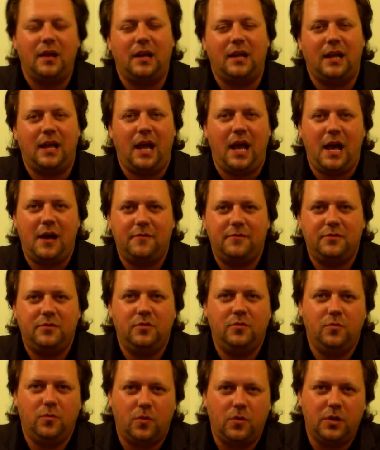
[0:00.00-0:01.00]
And I
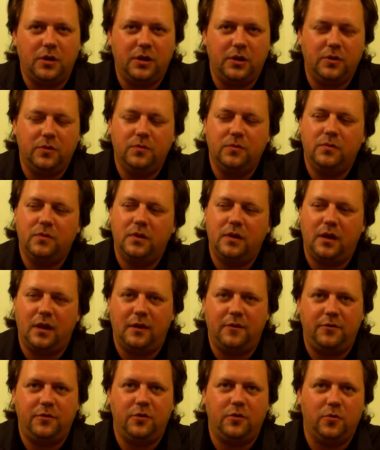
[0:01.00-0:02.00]
have to warn you,
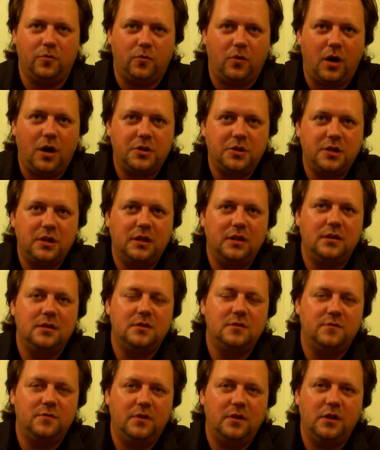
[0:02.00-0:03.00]
if you're watching
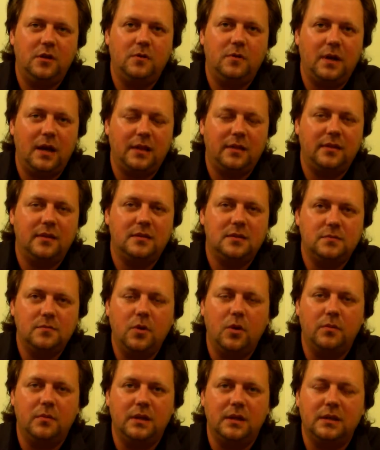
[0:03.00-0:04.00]
this video at this
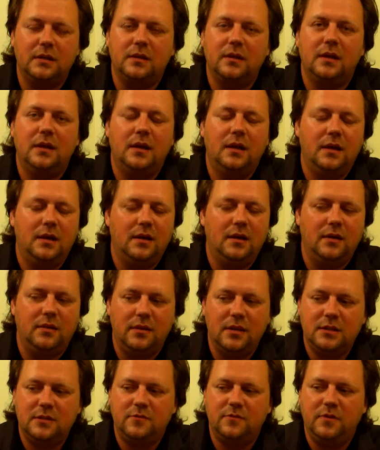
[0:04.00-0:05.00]
moment,
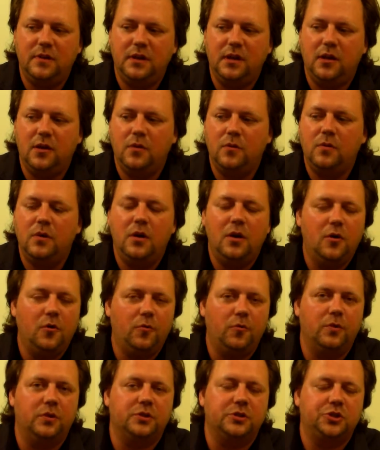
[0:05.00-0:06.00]
this video
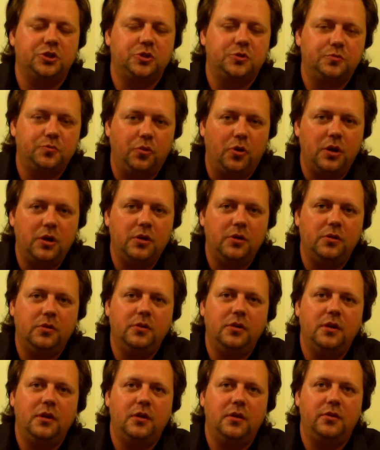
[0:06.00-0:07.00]
will
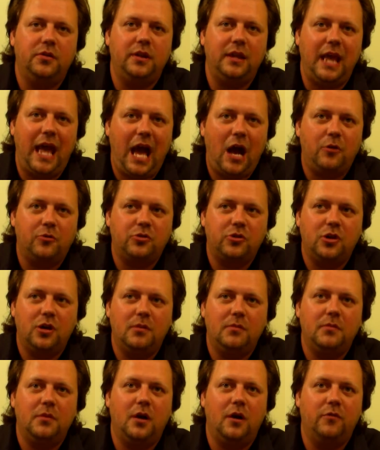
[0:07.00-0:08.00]
spoil the
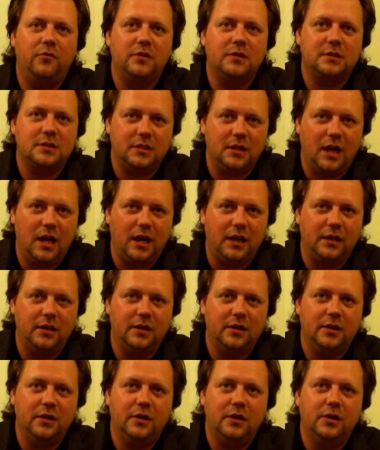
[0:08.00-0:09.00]
outcome of the
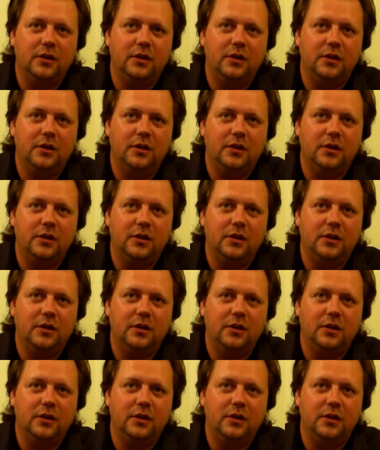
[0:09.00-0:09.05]
slide.